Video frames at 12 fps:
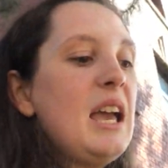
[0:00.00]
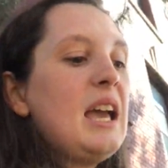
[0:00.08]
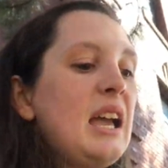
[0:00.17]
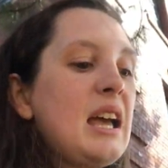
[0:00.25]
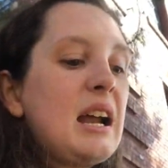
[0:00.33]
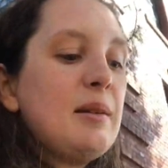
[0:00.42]

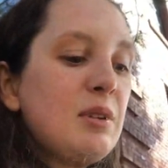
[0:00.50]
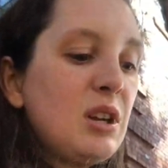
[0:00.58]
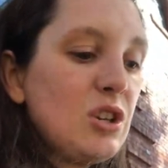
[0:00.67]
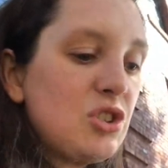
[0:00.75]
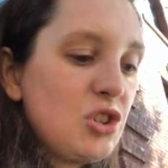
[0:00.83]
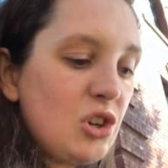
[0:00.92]
And I'm going
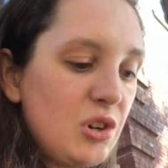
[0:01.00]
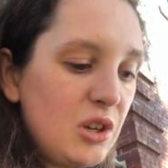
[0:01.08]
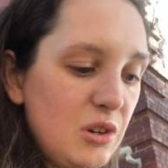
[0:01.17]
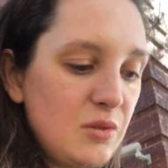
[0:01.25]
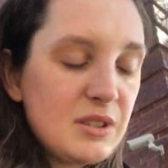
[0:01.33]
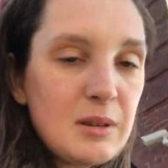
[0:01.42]
to show
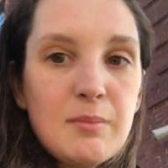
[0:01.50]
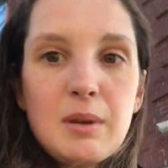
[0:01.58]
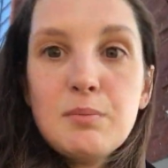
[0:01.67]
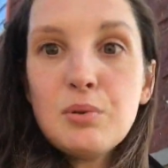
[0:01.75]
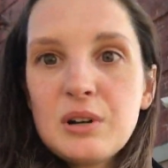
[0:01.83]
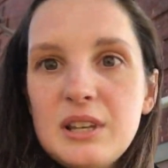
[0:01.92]
you some
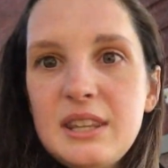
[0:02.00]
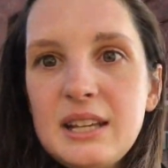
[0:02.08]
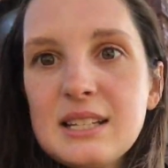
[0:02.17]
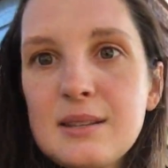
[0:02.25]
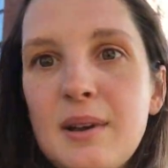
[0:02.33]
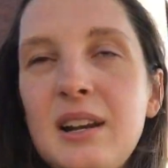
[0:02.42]
important
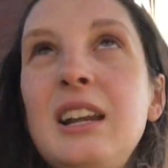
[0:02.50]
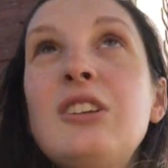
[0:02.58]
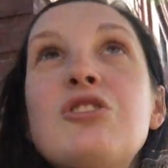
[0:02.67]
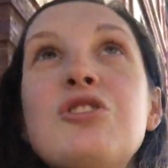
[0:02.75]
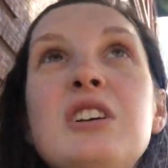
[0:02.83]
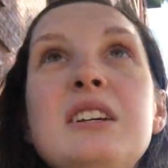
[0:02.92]
things about
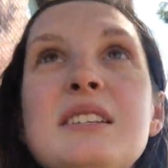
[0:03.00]
each tree.